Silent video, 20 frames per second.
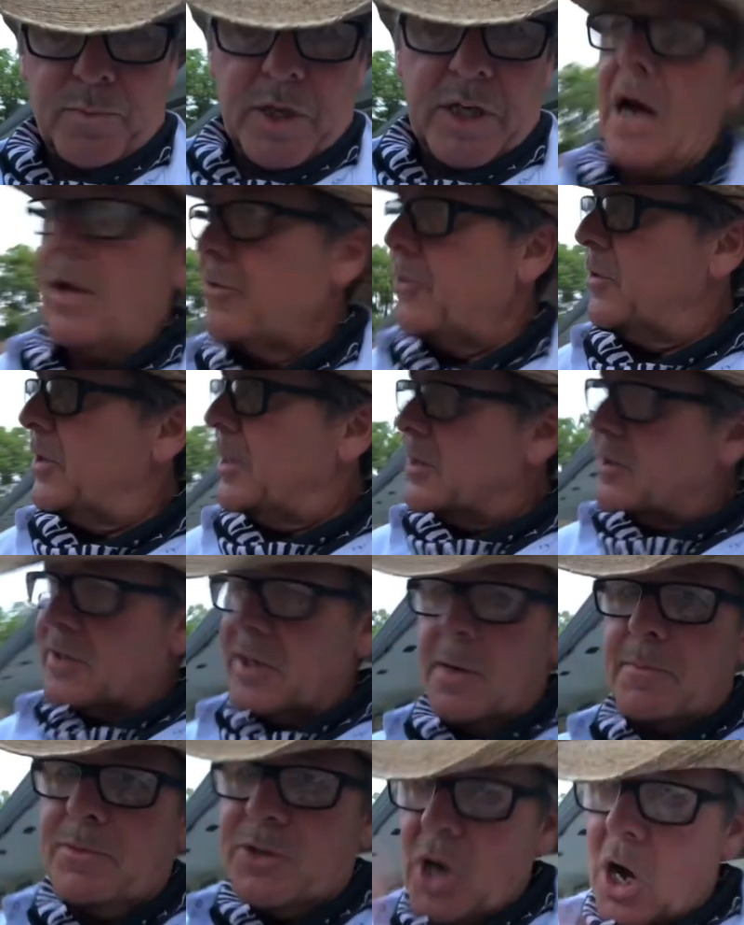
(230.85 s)
Now there is
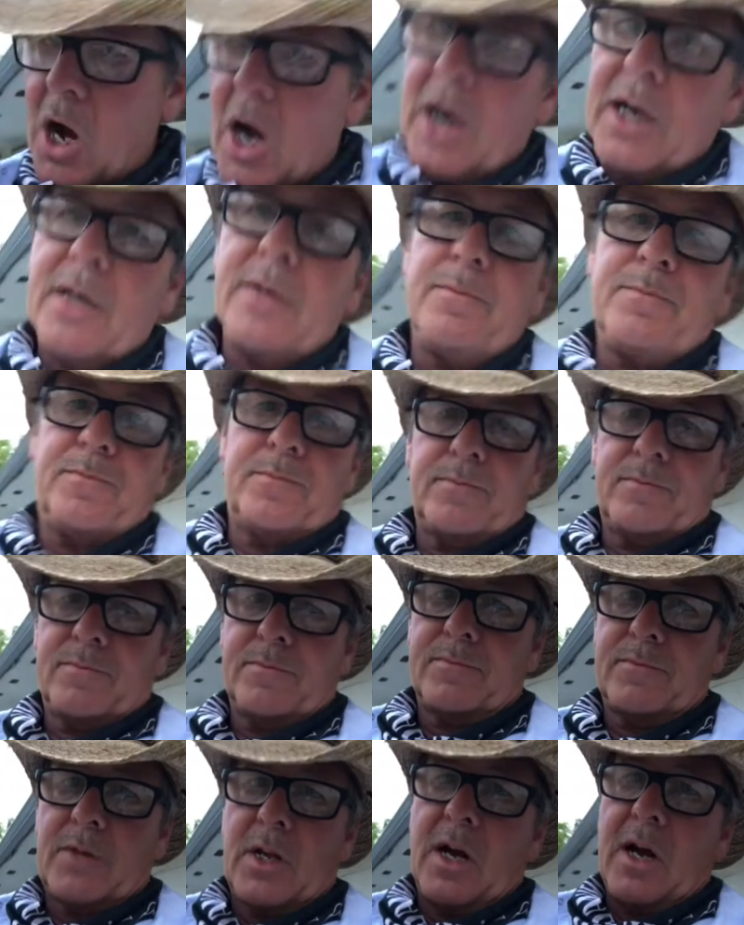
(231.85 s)
some talk
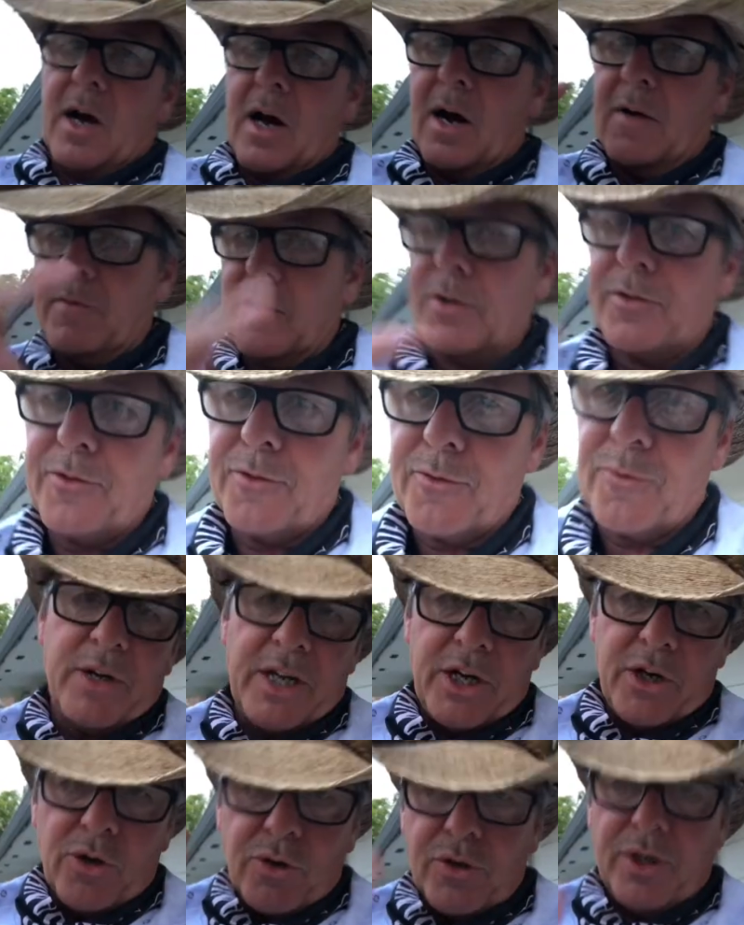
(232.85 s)
of a
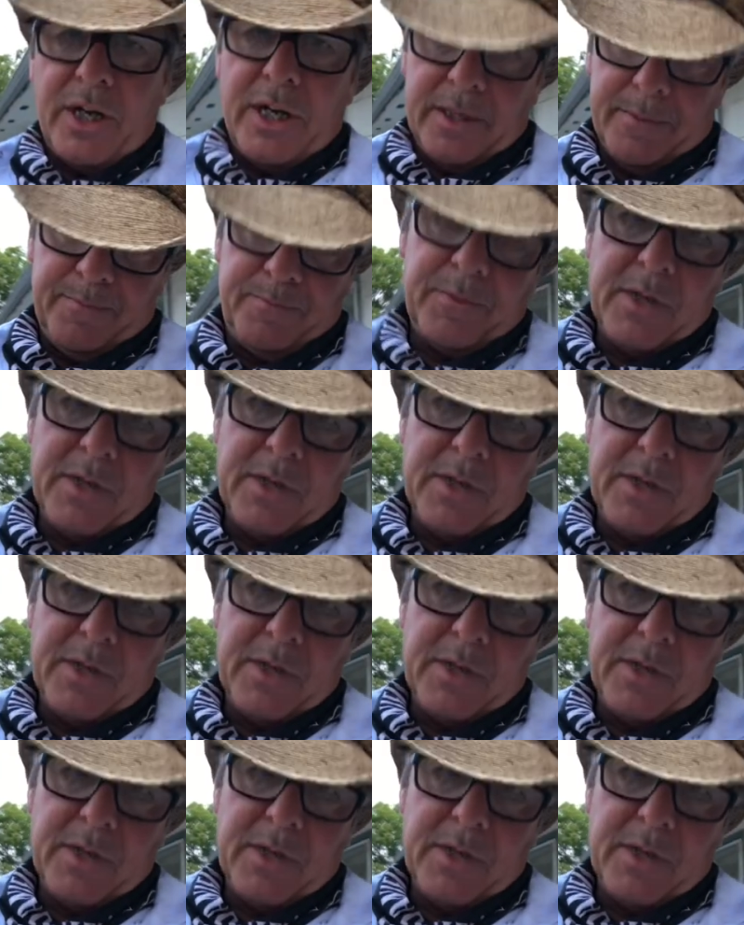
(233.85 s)
reunion.